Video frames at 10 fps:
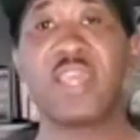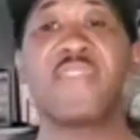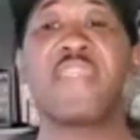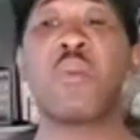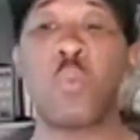
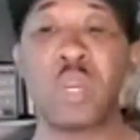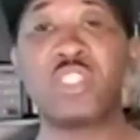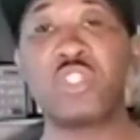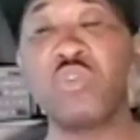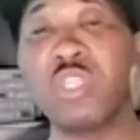they
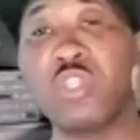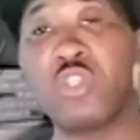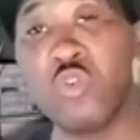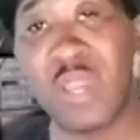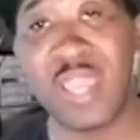want you to
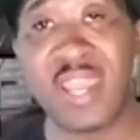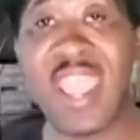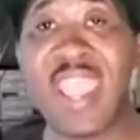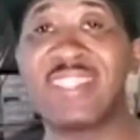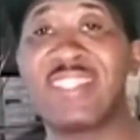do an
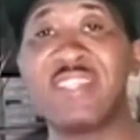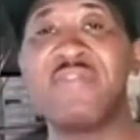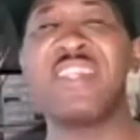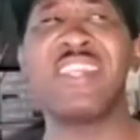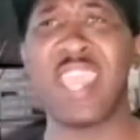activity